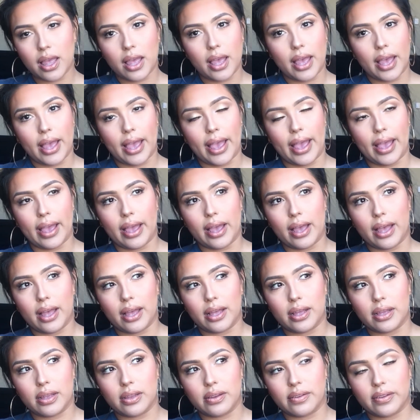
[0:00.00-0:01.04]

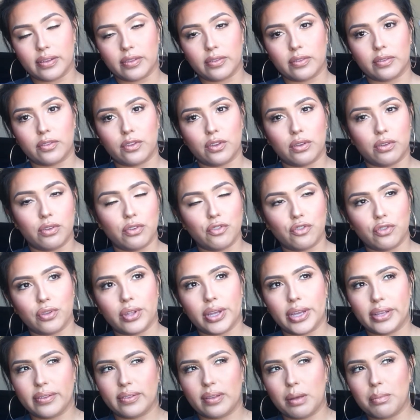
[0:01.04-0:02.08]
and it's usually
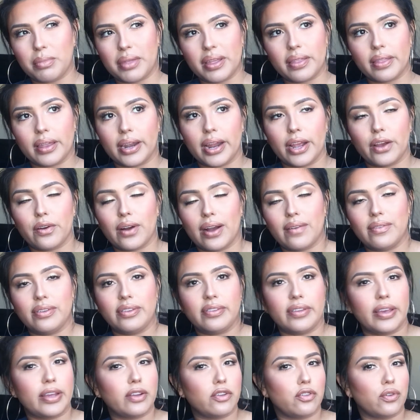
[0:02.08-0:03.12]
something that I gravitate
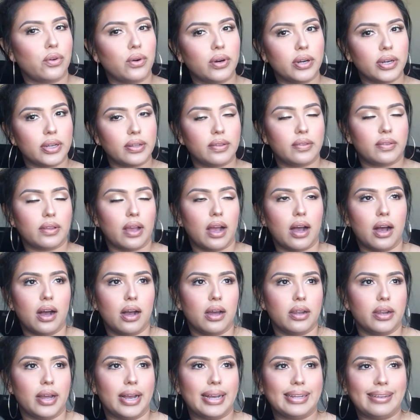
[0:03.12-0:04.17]
towards on
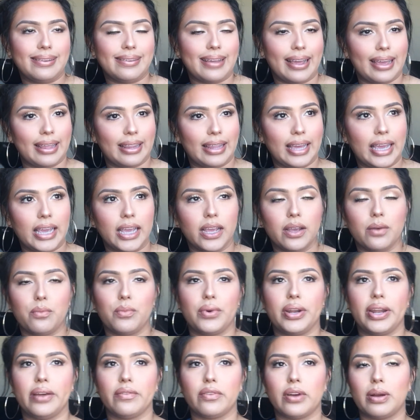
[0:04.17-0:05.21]
a daily
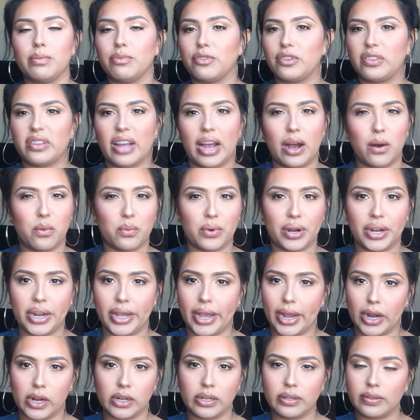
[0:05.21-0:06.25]
whenever I'm just out running
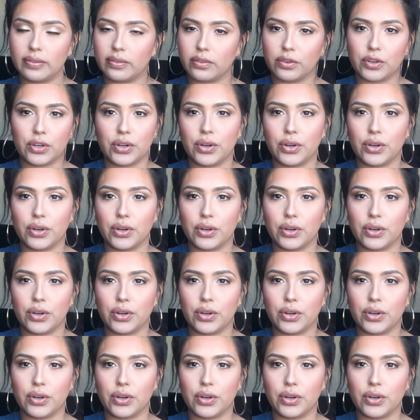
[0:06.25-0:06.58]
errands or